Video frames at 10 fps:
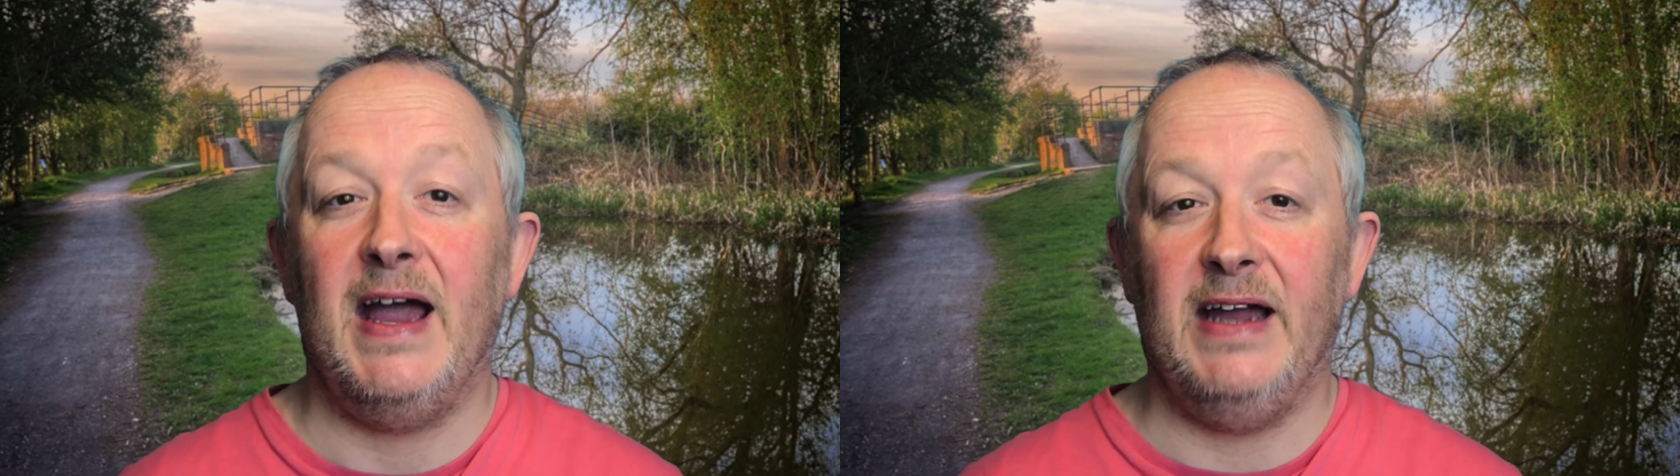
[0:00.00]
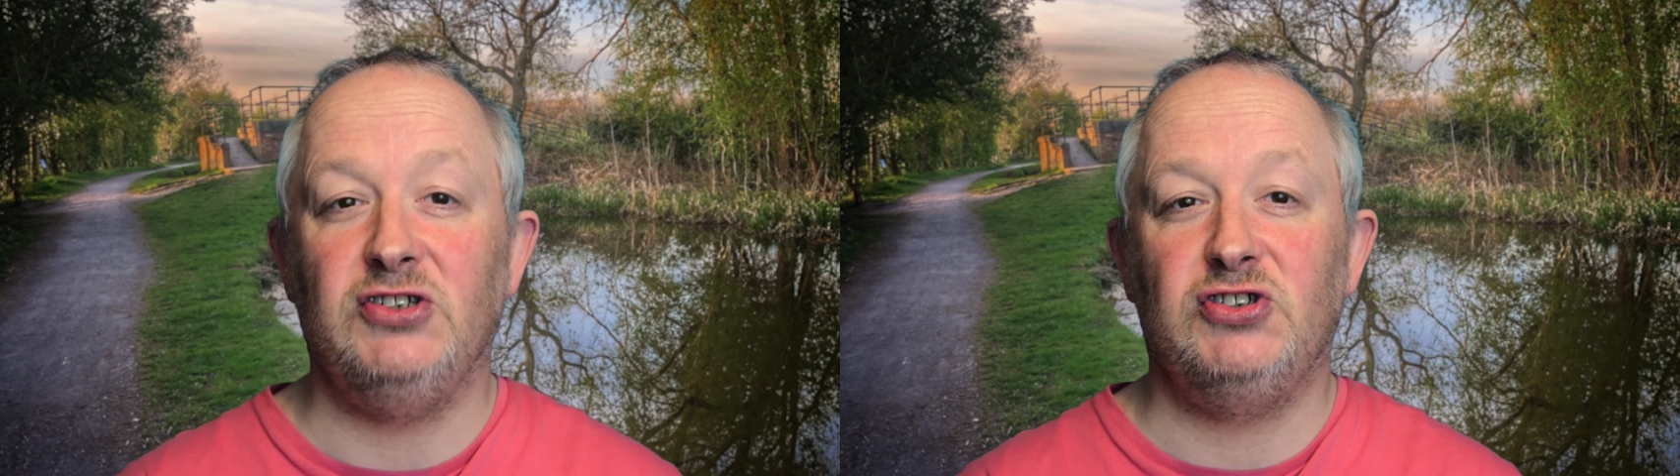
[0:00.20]

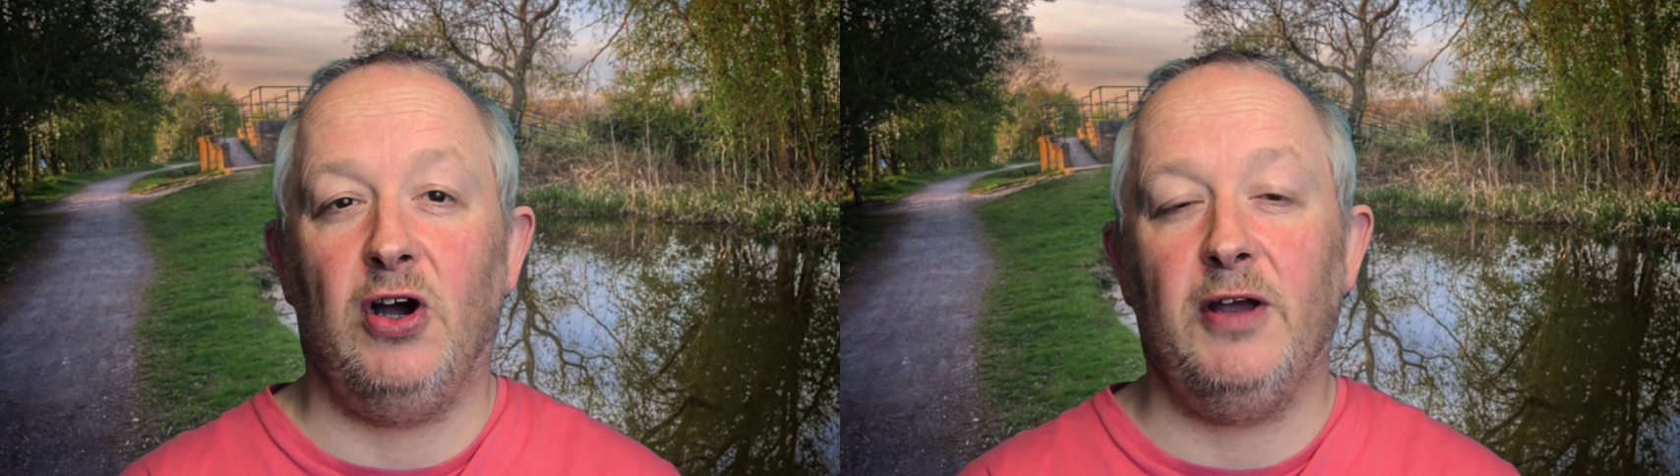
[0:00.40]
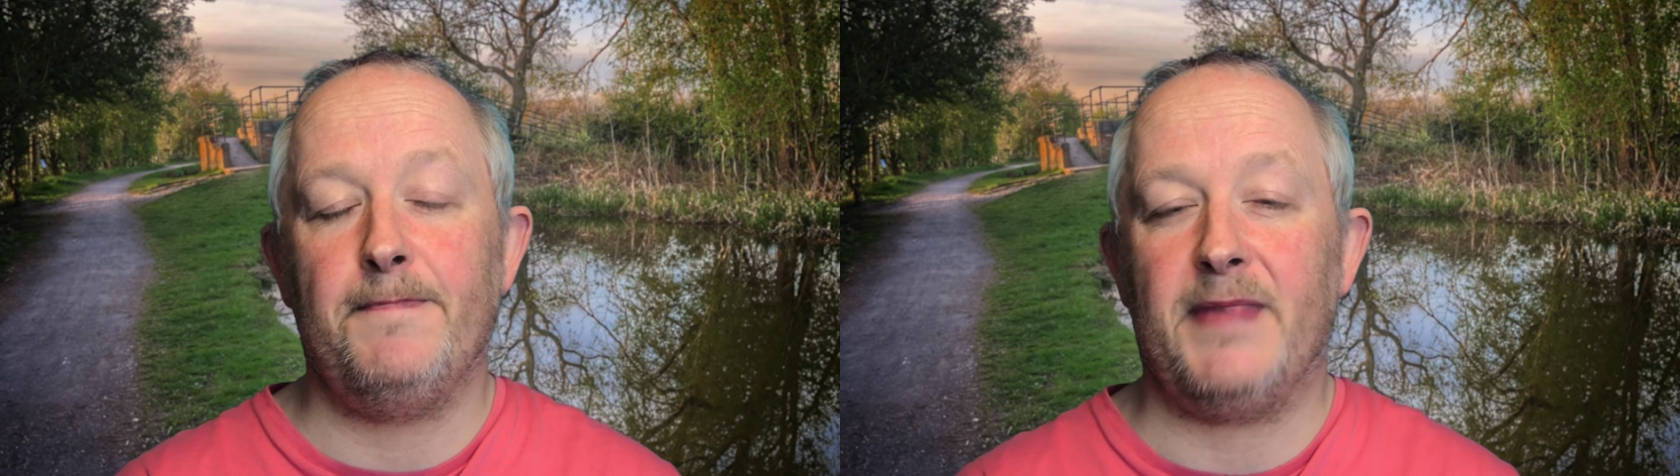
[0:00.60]

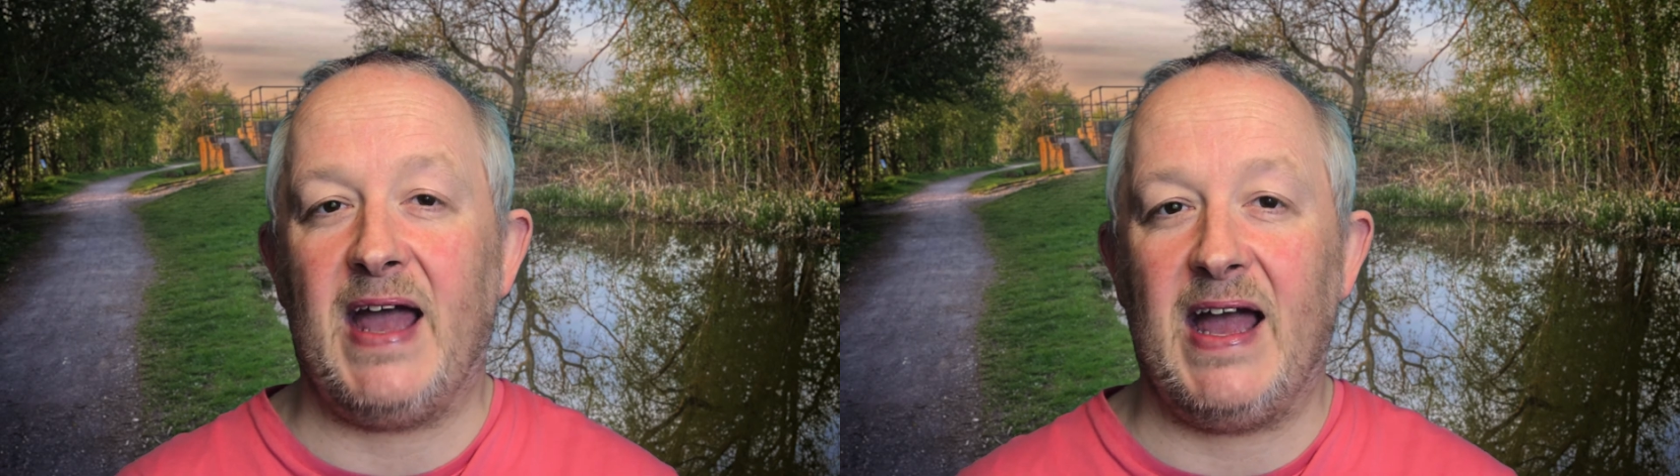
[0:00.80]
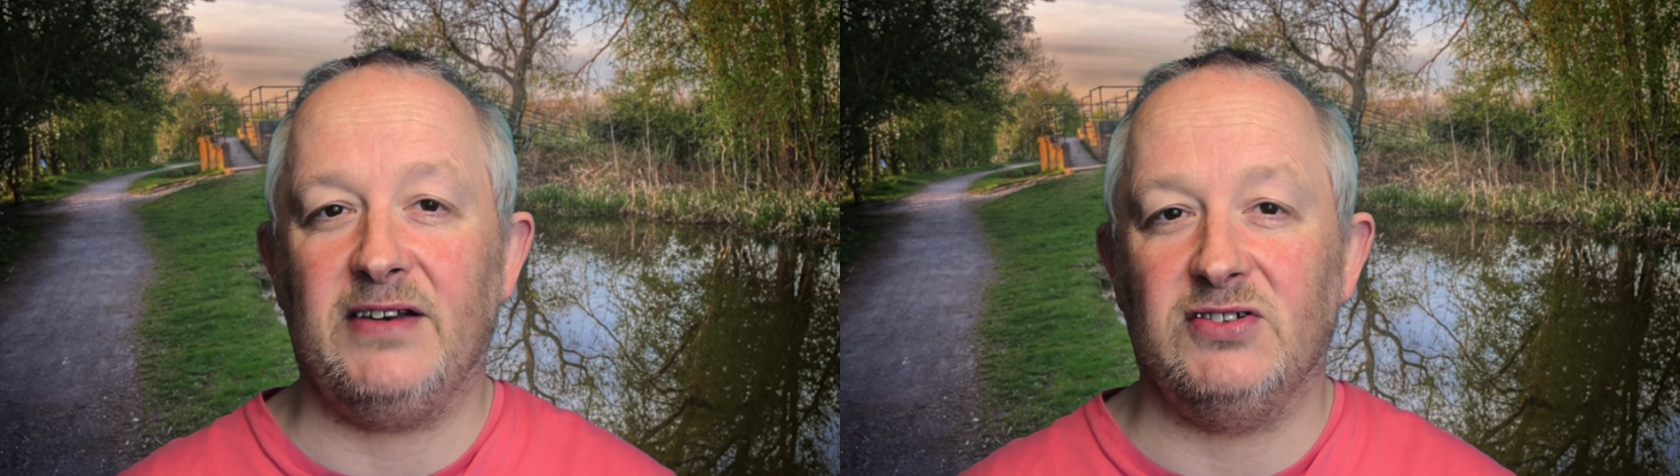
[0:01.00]
Enjoy,
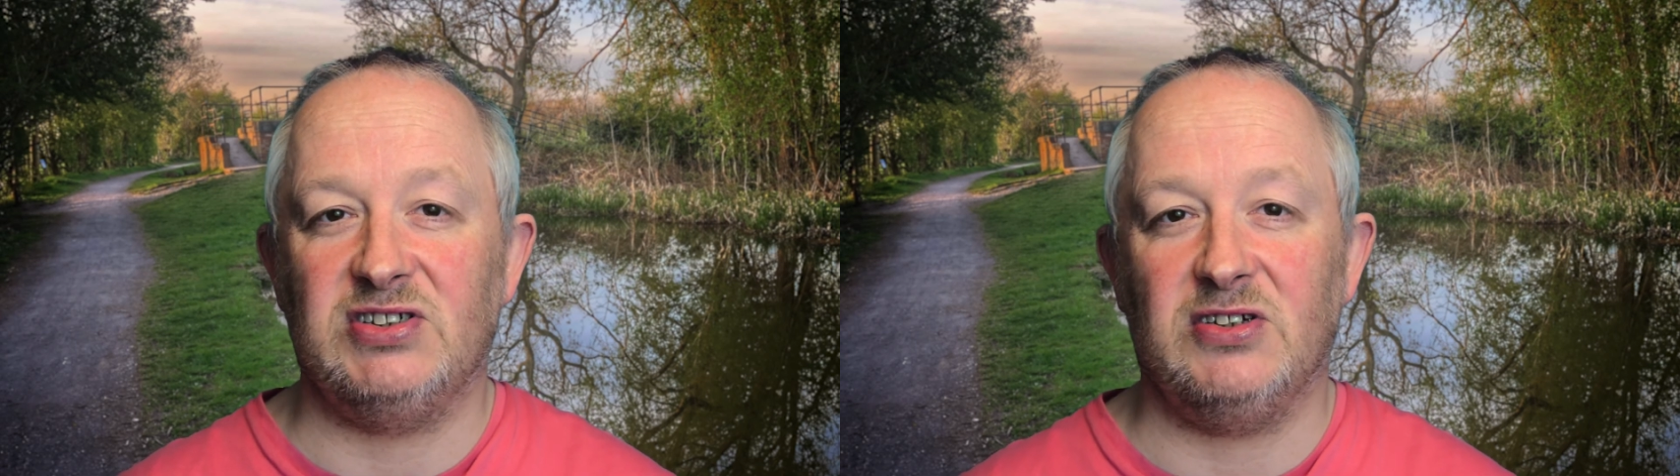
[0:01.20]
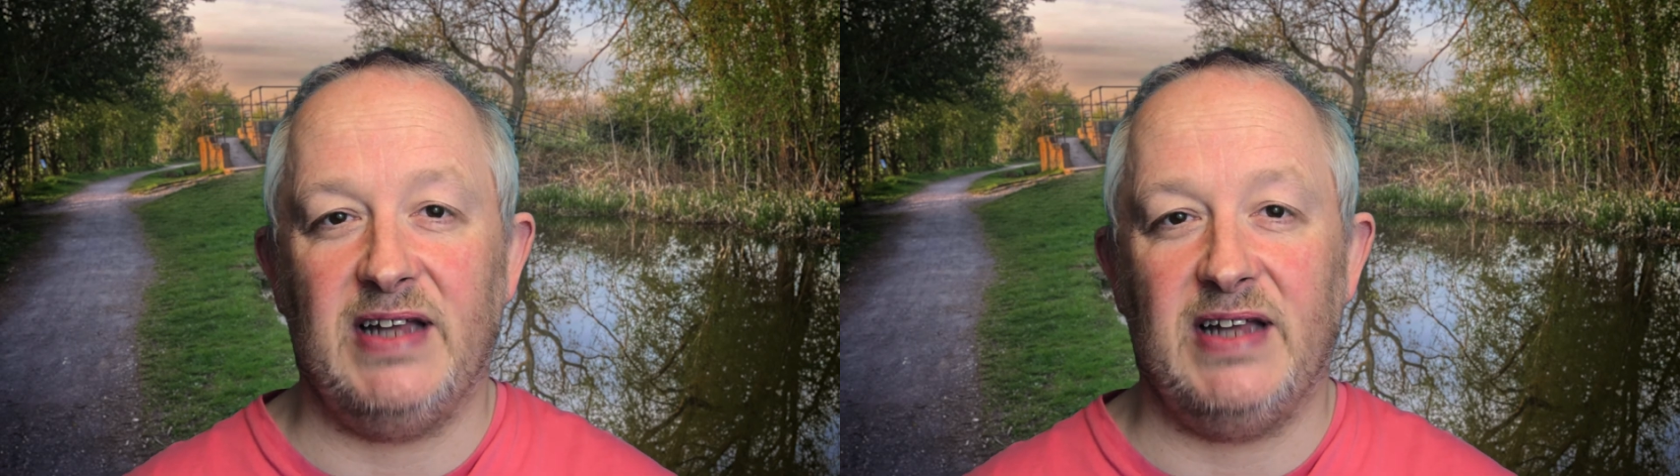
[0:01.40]
and until